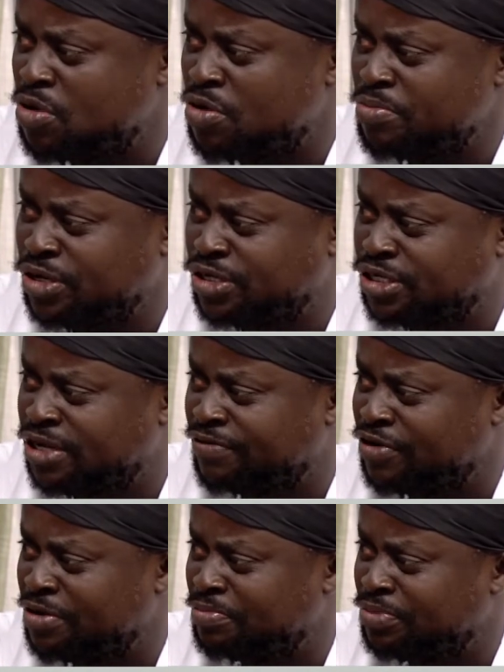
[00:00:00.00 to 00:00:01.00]
meat they
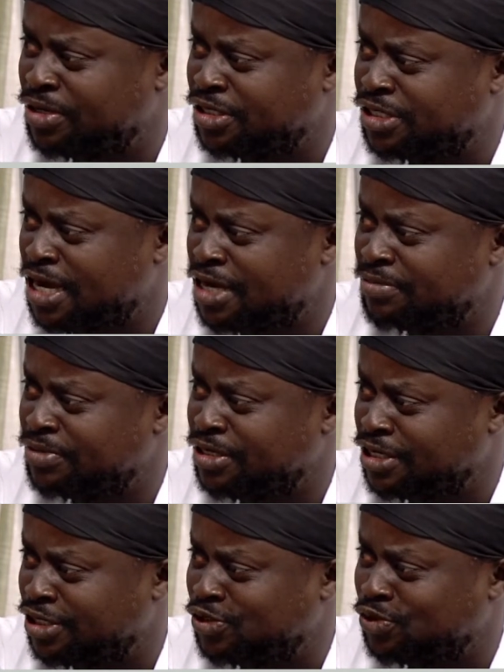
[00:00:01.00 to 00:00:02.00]
for in place, I
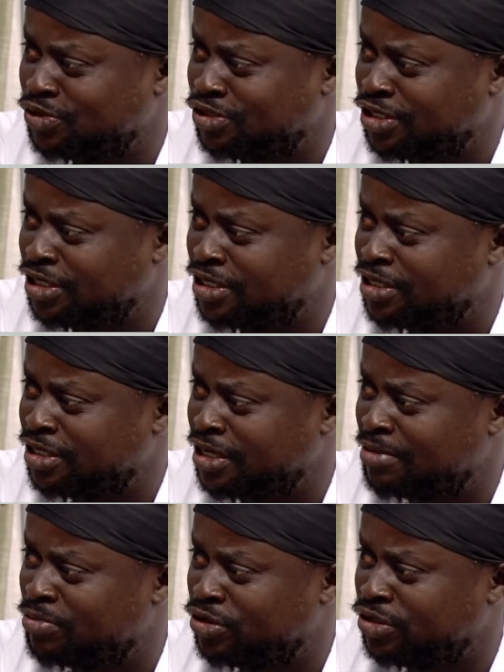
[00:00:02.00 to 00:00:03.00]
mean they show say you
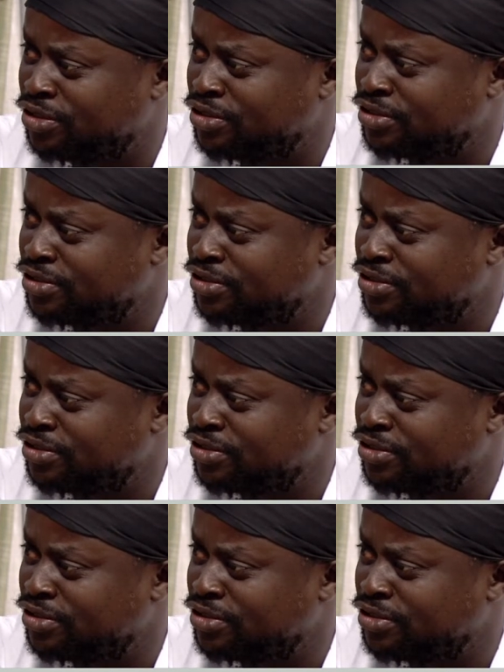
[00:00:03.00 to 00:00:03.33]
get money.